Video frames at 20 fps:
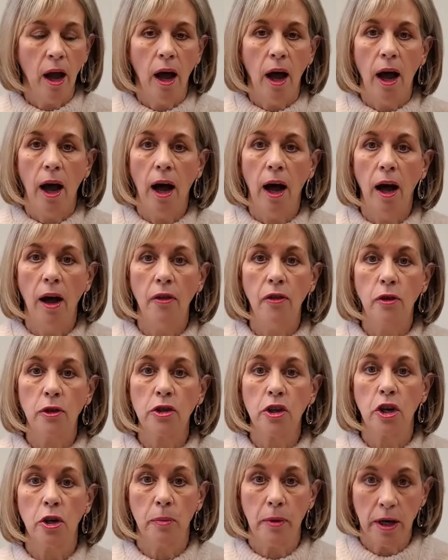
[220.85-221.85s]
There's
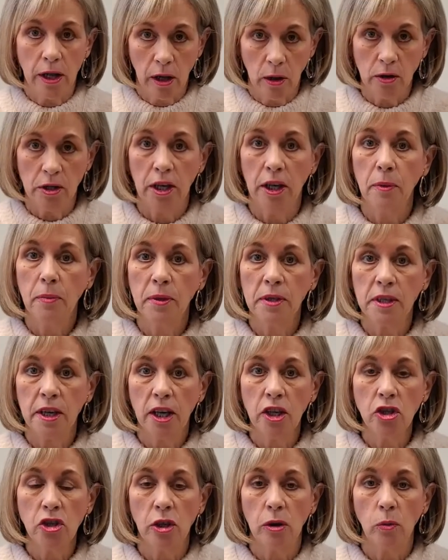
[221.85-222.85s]
going to be closing in
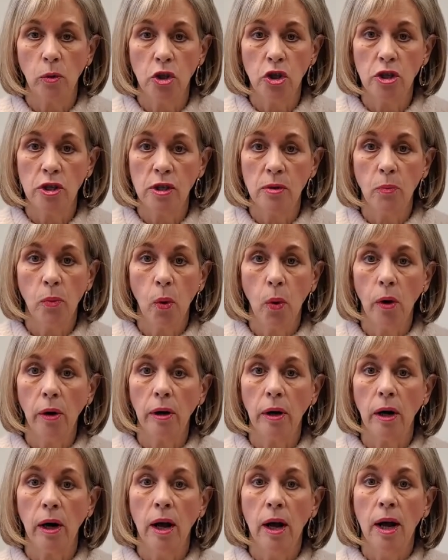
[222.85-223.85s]
possession, which is important.